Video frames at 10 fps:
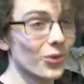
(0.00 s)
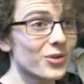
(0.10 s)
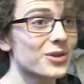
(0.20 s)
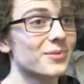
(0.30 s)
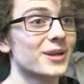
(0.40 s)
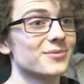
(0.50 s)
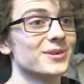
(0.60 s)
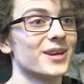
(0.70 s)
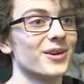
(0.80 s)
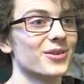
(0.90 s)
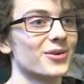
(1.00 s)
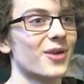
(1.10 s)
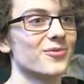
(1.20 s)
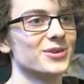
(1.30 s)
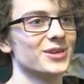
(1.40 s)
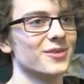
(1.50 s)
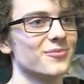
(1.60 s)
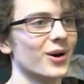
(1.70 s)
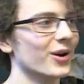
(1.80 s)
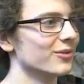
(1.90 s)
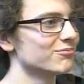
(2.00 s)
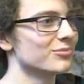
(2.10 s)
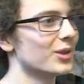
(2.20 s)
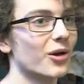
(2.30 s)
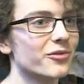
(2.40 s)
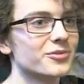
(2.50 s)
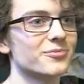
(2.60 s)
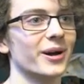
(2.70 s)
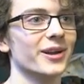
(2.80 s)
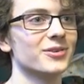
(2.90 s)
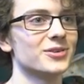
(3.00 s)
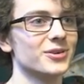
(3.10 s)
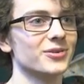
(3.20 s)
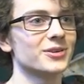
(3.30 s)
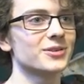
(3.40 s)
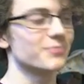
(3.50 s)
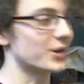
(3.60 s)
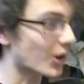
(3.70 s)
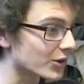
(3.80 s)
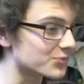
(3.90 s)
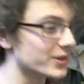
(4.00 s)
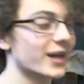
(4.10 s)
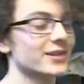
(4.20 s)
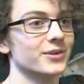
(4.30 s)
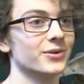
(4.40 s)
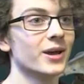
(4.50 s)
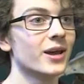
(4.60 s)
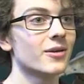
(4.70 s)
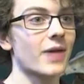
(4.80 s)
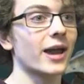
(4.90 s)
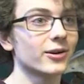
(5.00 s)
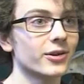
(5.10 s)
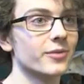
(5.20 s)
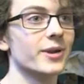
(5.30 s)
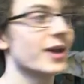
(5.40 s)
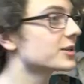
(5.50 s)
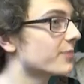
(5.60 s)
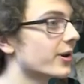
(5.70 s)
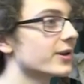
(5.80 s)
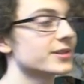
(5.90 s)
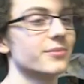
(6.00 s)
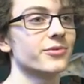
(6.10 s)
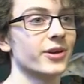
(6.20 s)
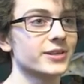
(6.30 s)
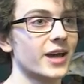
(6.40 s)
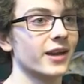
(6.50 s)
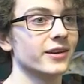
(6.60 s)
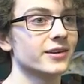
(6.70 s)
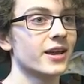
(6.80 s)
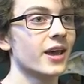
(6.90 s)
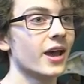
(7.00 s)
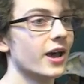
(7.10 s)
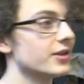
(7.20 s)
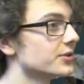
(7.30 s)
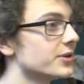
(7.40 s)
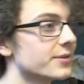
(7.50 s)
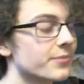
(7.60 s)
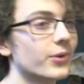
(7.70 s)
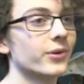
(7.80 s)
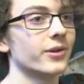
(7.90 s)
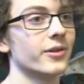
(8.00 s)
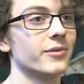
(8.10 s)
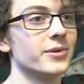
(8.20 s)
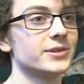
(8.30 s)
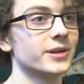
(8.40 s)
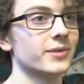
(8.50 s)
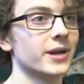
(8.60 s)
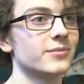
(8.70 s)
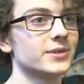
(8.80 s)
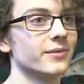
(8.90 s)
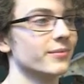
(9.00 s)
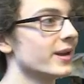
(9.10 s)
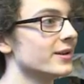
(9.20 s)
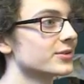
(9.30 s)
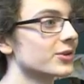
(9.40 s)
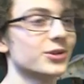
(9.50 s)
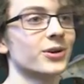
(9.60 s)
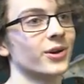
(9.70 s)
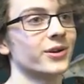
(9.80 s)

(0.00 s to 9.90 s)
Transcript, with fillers: All of the specimens here at the Grant Museum are loved by the students because we get to handle them and experience them firsthand. And so it's important that the museum keeps them in such a good